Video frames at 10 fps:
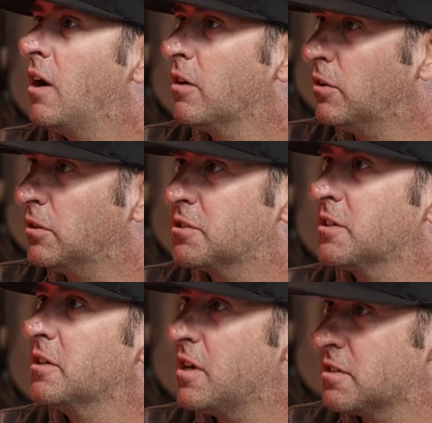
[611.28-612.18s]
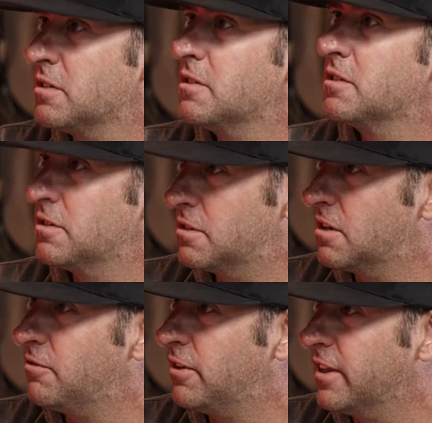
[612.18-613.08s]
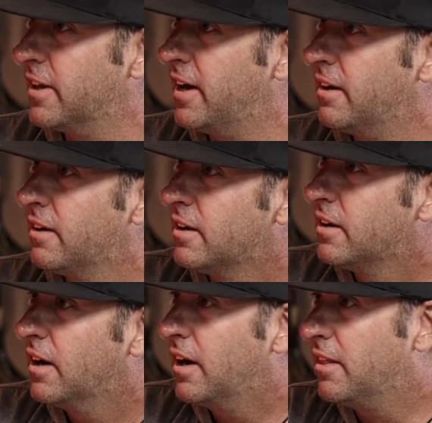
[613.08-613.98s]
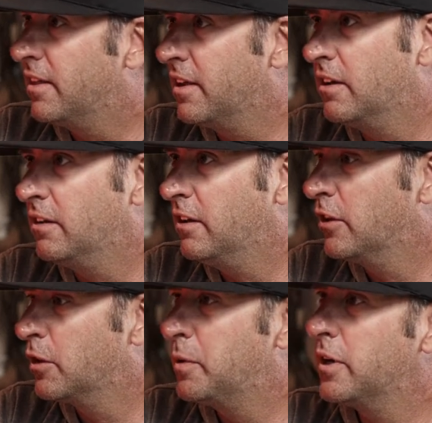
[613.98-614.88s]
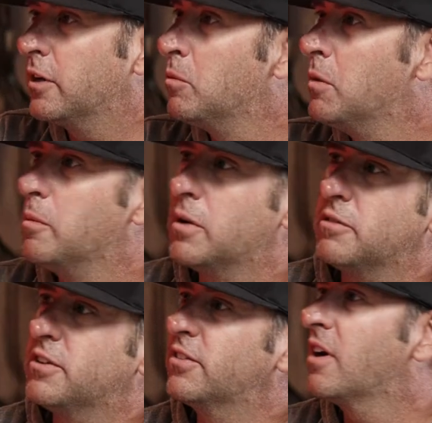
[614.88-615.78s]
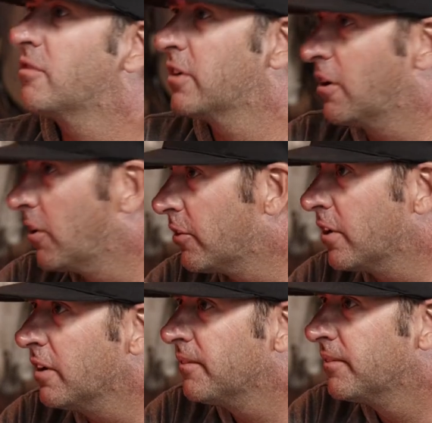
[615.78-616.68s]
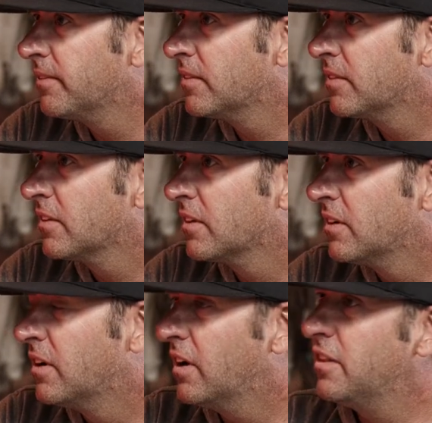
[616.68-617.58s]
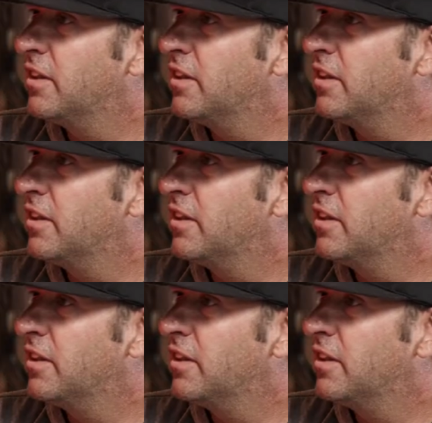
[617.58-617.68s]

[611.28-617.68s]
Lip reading: uncles and cousins and stuff like that. And then, the pinnacle moment of discovering archery. And